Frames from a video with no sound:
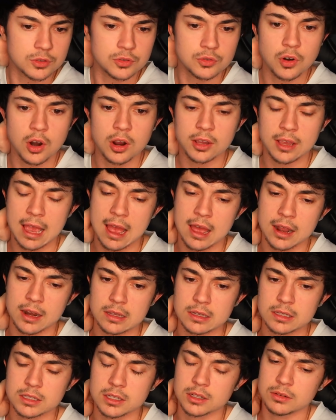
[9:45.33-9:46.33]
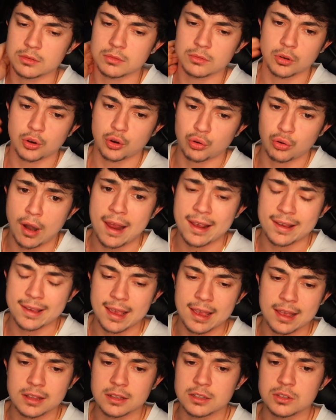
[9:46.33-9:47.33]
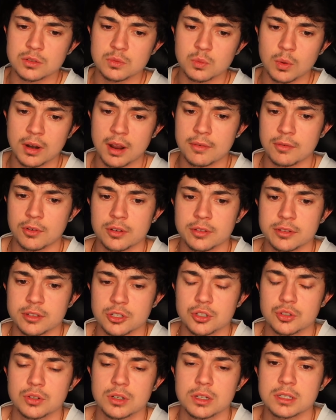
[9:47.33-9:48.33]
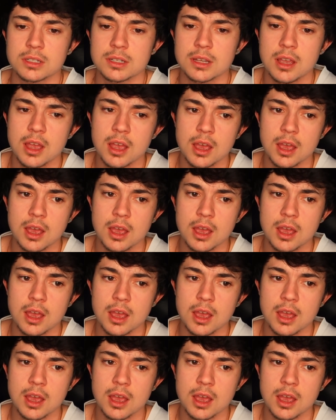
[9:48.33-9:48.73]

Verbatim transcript: drug addicts and crackheads, whatever, in the streets.